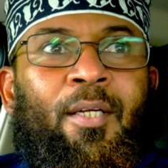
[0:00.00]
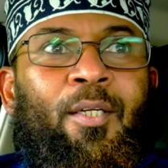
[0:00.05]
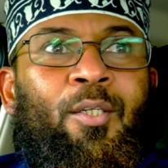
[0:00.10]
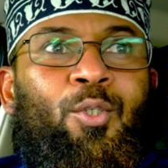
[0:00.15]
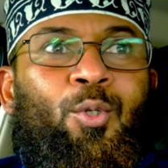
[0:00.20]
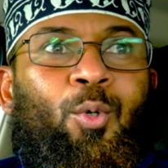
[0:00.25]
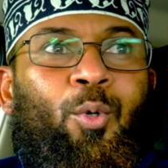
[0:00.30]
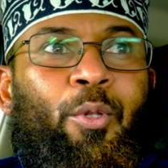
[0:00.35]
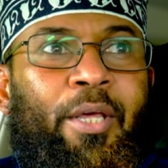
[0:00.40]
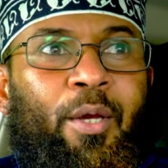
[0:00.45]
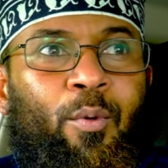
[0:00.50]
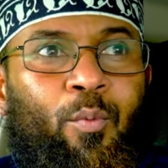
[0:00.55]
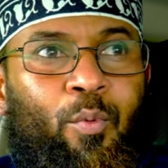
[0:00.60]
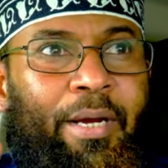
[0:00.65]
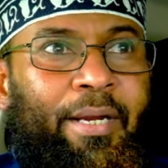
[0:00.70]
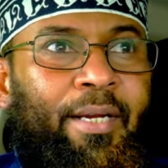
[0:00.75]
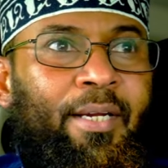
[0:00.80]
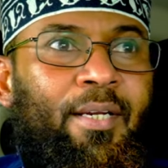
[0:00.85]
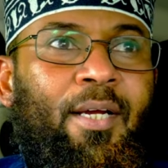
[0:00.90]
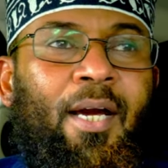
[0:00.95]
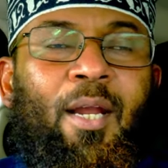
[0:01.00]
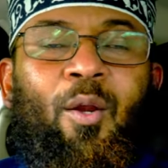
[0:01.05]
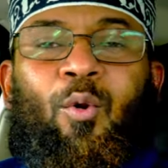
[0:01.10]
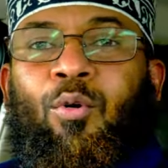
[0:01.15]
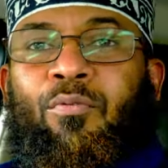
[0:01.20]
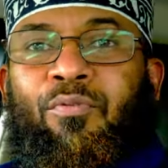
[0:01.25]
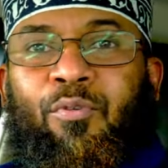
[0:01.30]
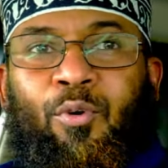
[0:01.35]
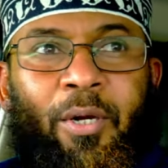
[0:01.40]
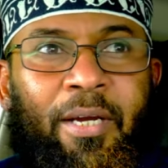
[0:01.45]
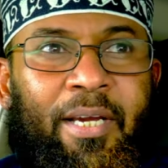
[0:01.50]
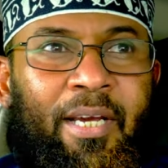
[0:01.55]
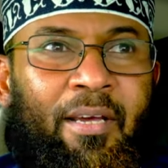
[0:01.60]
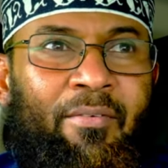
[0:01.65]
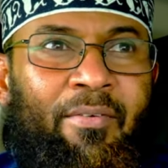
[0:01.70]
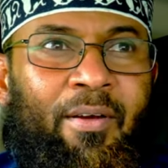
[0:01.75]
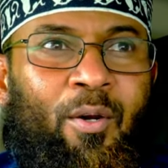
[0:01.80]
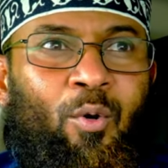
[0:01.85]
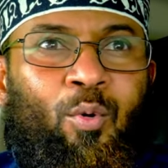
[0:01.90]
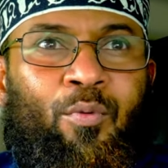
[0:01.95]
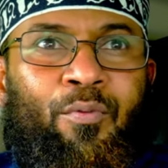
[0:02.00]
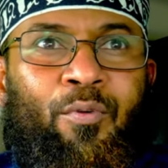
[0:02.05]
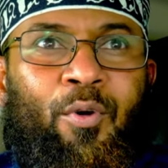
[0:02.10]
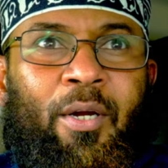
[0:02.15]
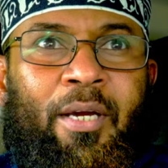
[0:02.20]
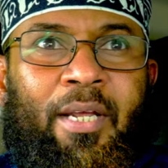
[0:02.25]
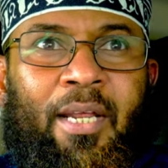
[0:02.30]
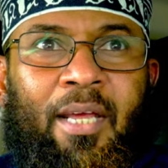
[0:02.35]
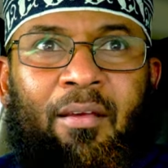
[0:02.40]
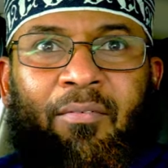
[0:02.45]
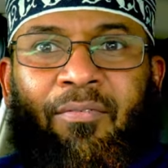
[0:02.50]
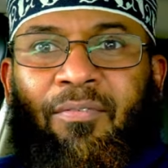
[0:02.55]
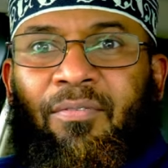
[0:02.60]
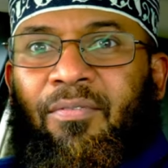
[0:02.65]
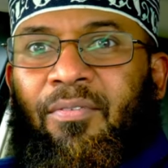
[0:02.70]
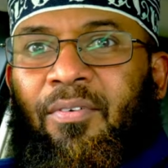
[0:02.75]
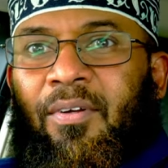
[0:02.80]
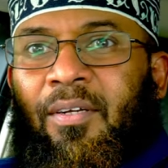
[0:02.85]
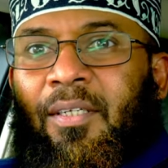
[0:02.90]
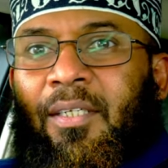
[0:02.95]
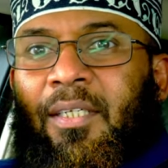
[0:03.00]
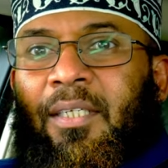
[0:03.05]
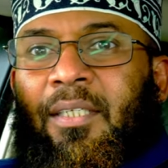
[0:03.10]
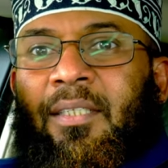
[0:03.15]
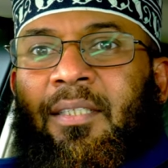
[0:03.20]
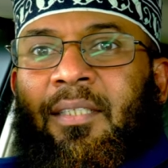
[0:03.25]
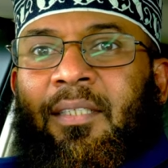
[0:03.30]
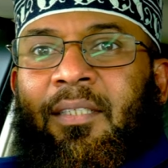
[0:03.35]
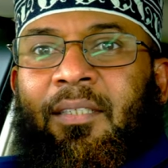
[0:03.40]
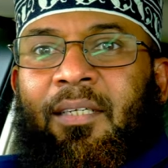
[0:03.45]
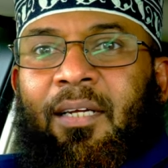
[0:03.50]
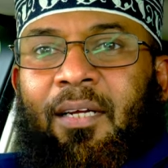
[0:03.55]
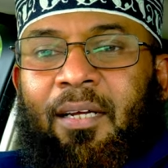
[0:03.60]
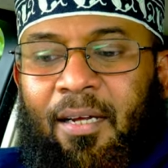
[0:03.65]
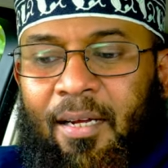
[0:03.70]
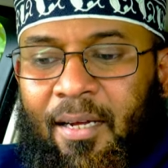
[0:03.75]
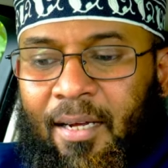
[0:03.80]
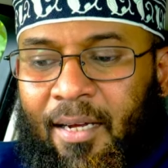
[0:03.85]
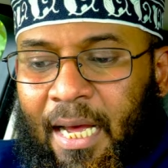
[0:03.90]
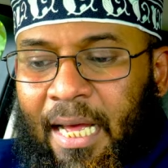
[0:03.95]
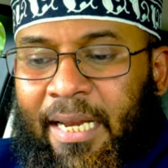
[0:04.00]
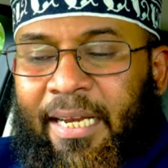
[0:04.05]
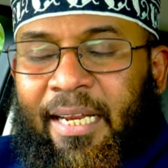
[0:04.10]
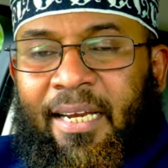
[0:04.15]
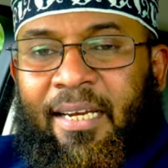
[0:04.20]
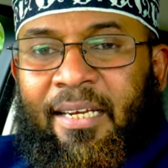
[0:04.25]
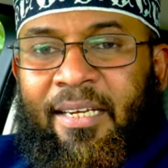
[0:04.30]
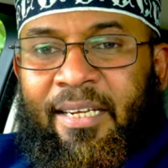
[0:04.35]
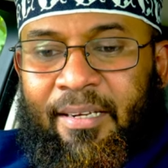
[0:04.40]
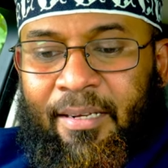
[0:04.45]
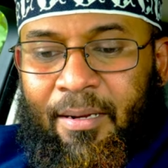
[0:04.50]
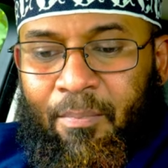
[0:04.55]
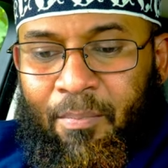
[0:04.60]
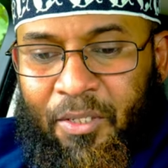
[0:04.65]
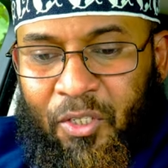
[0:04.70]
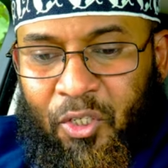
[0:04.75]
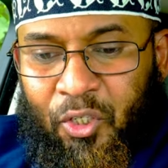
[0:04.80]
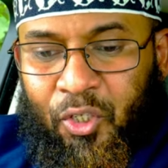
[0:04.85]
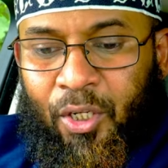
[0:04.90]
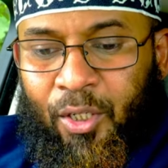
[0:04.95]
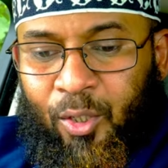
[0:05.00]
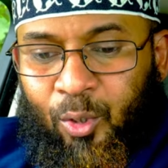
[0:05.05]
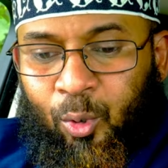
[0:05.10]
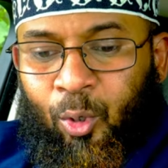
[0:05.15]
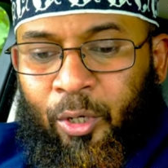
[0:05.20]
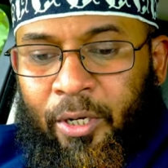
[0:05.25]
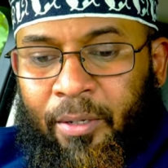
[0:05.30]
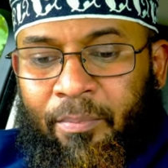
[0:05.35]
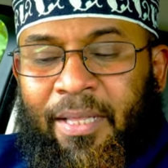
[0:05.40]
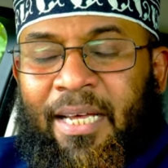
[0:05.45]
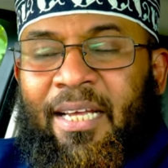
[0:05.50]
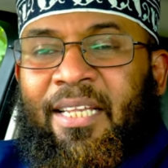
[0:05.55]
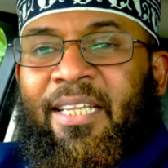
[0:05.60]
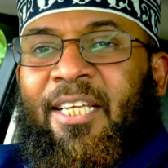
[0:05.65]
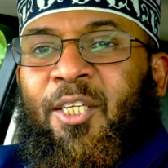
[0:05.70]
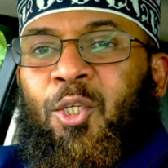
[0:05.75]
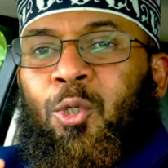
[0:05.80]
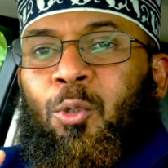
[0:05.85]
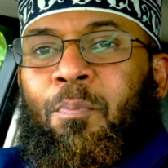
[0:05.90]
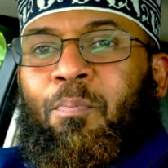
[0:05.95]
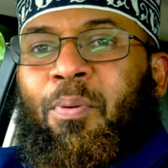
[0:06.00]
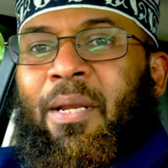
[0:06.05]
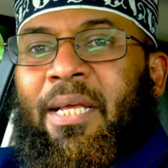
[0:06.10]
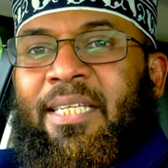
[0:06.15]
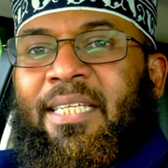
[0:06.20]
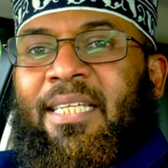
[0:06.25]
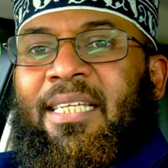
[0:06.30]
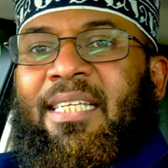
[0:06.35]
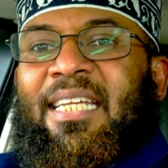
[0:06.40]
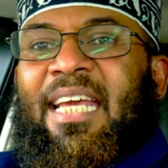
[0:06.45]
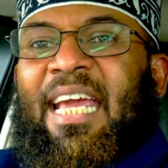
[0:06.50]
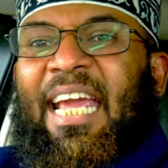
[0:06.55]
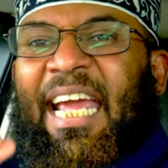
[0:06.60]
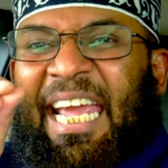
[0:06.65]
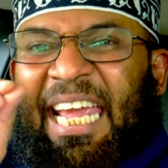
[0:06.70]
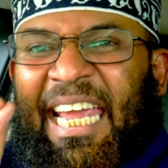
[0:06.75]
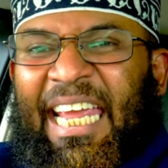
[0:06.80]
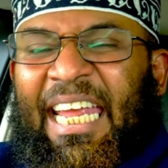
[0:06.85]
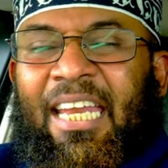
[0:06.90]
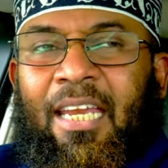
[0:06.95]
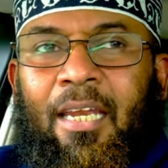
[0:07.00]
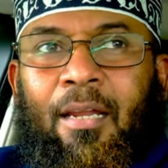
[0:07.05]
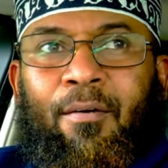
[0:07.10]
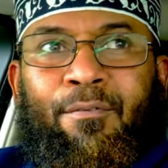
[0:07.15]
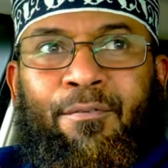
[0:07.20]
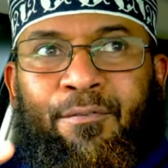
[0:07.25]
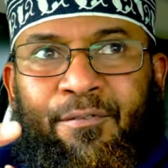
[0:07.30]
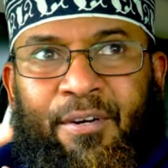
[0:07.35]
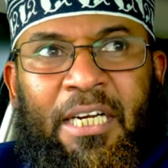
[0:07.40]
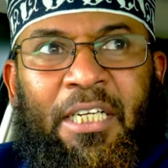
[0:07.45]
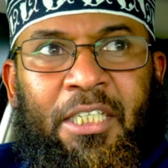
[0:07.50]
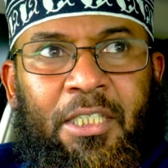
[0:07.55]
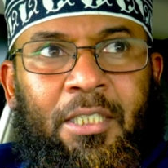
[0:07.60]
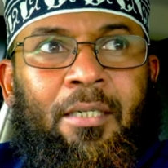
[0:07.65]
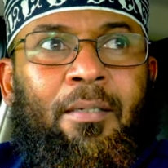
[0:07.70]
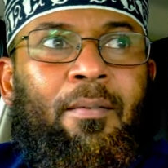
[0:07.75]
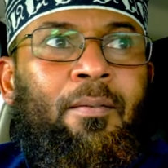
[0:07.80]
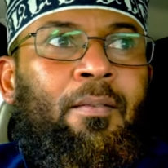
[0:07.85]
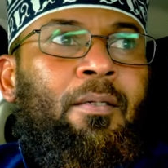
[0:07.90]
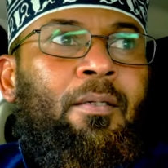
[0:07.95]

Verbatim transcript: So they went and looked for a grave and looked for a grave. And then the, the magician told them that they should place it in a fresh